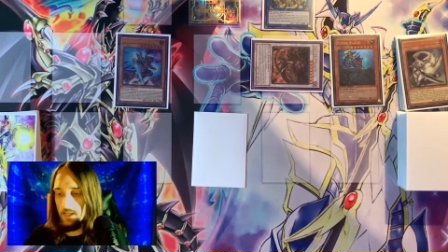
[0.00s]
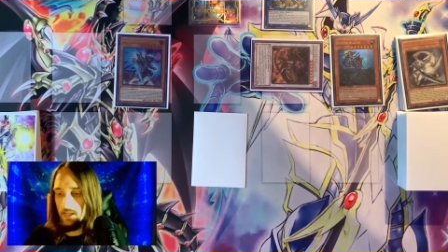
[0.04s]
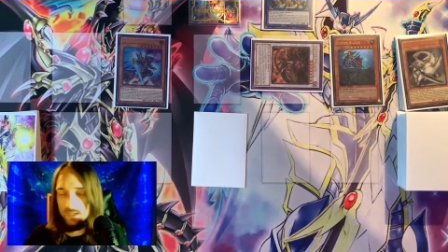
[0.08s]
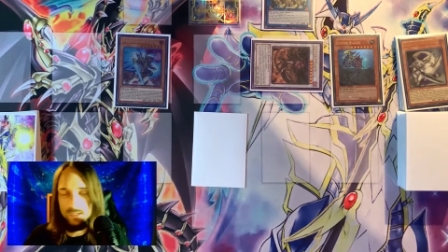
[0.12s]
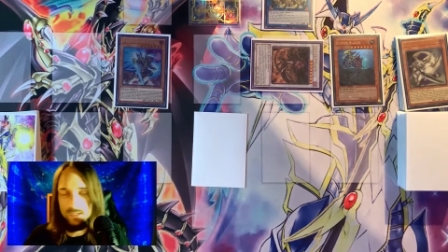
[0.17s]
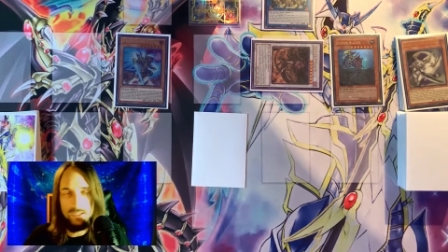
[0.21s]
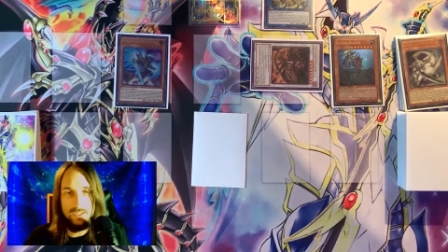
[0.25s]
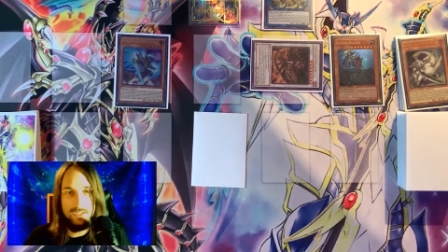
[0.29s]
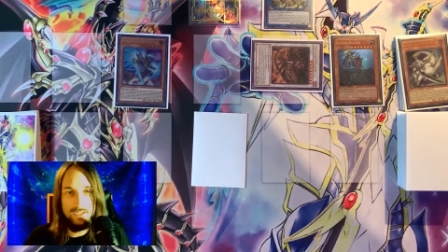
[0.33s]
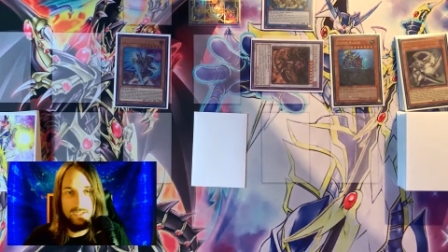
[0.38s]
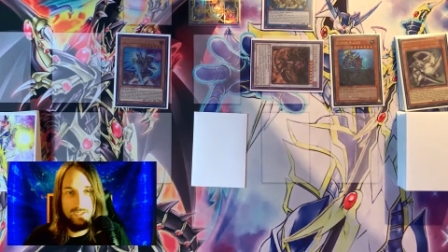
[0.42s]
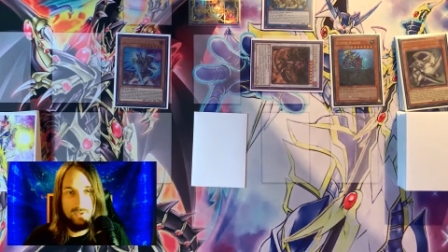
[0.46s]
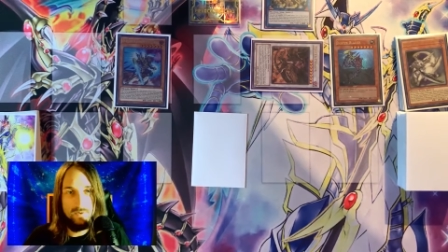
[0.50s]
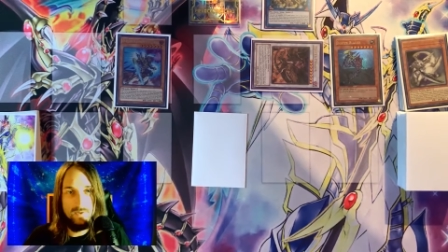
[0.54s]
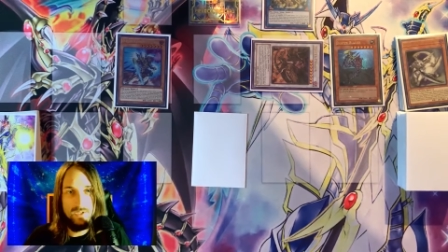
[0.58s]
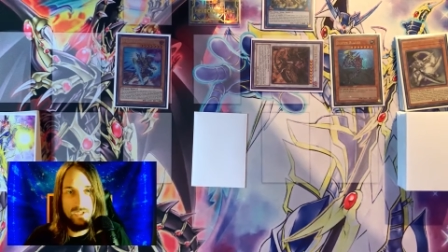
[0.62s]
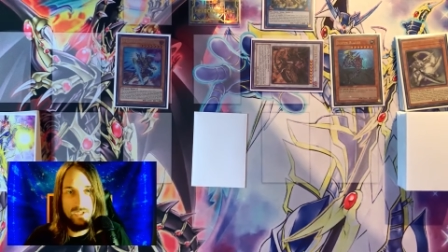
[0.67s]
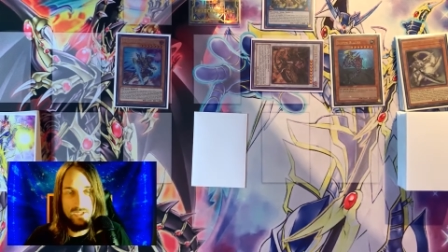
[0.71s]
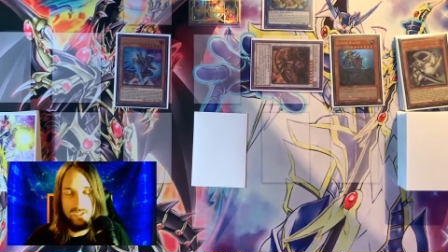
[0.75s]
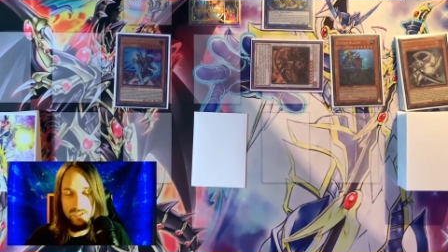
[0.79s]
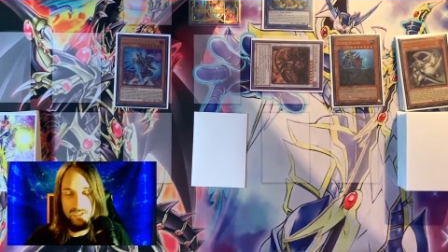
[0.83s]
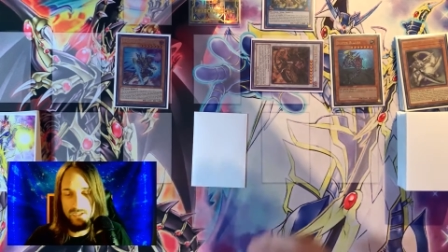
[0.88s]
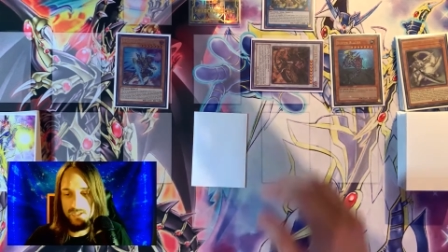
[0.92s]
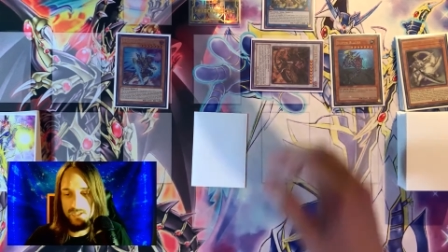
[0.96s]
let's do
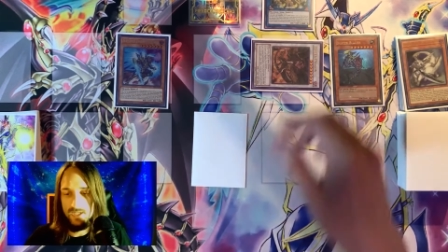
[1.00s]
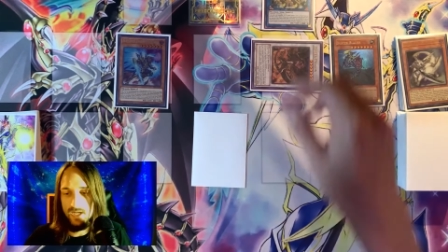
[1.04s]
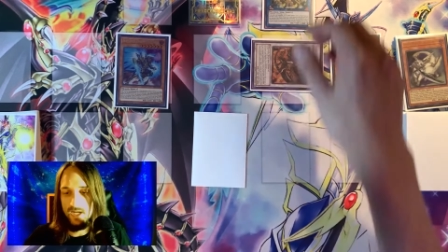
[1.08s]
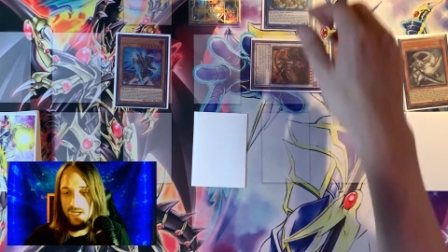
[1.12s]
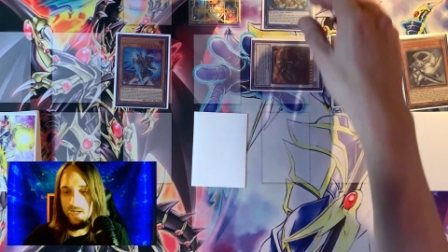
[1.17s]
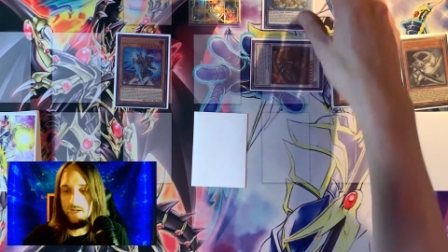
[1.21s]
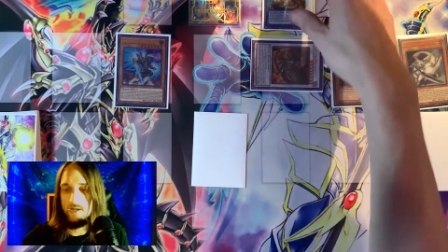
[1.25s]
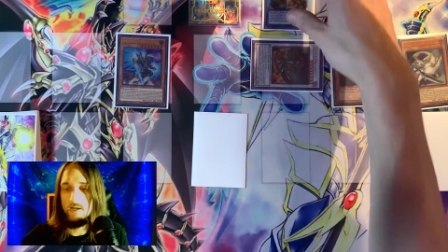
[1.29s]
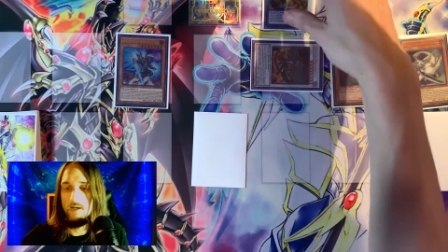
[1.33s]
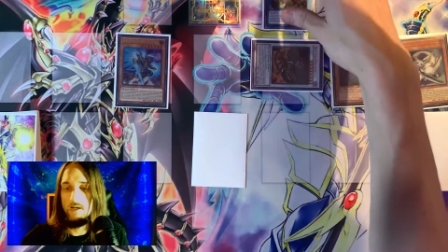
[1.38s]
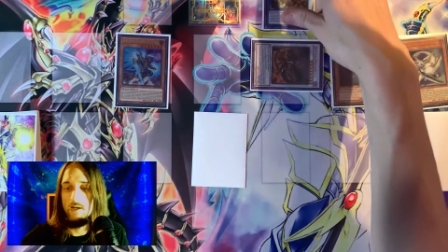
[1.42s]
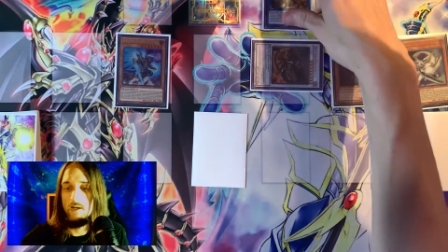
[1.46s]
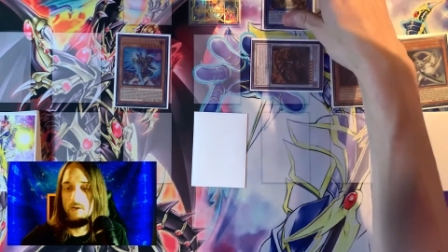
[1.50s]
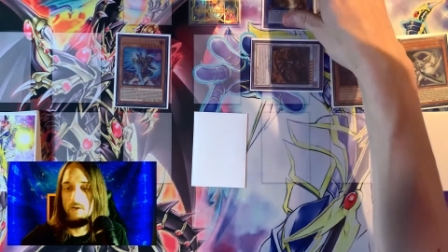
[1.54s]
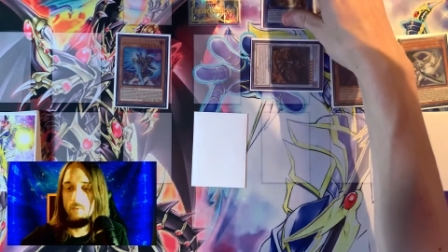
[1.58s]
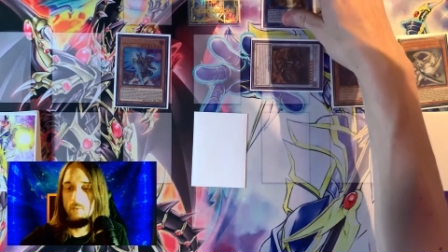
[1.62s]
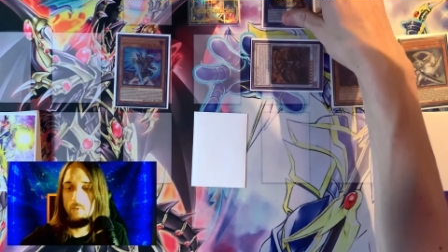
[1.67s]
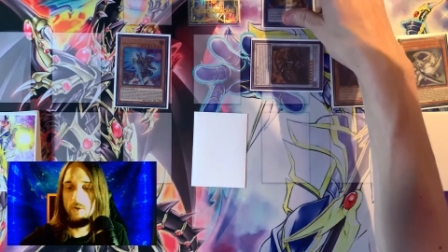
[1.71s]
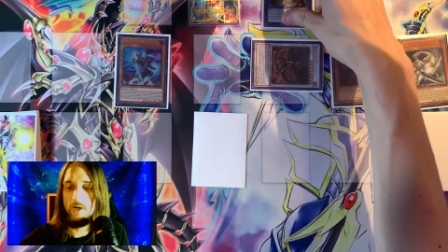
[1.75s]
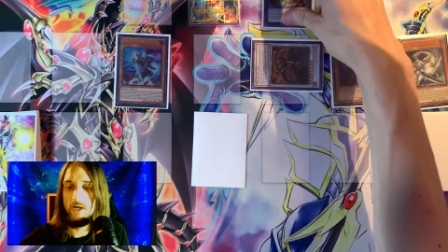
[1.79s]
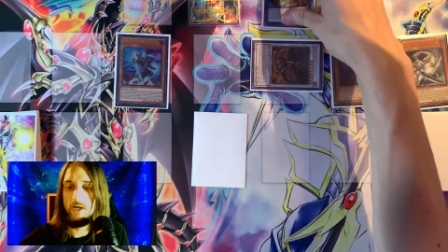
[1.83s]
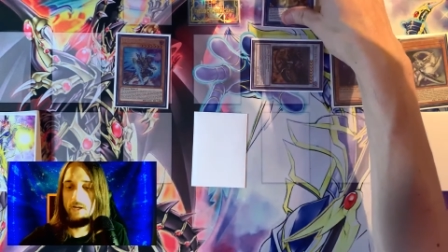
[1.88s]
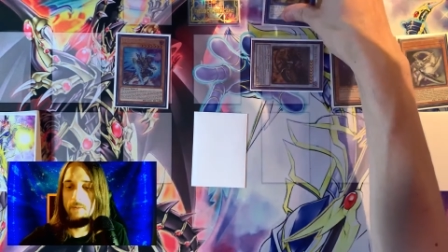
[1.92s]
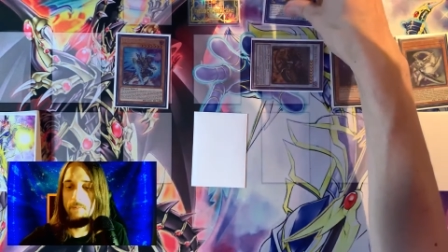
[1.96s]
this instead.
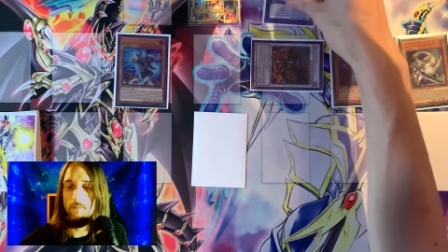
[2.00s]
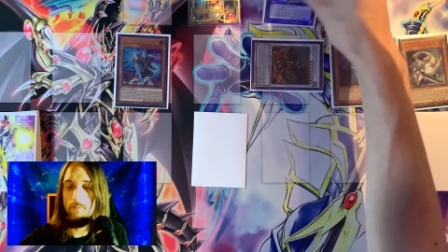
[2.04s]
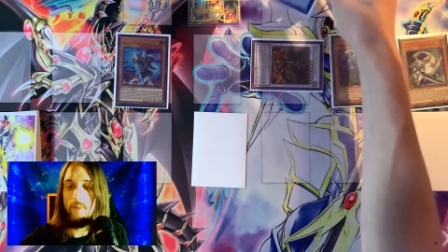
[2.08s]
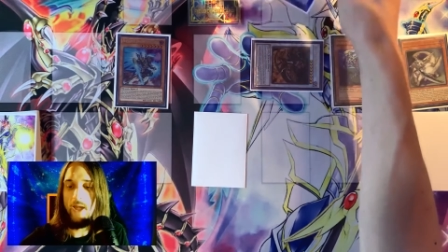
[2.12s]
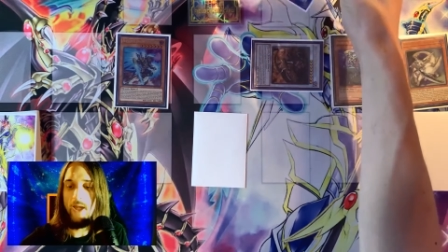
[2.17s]
We're going to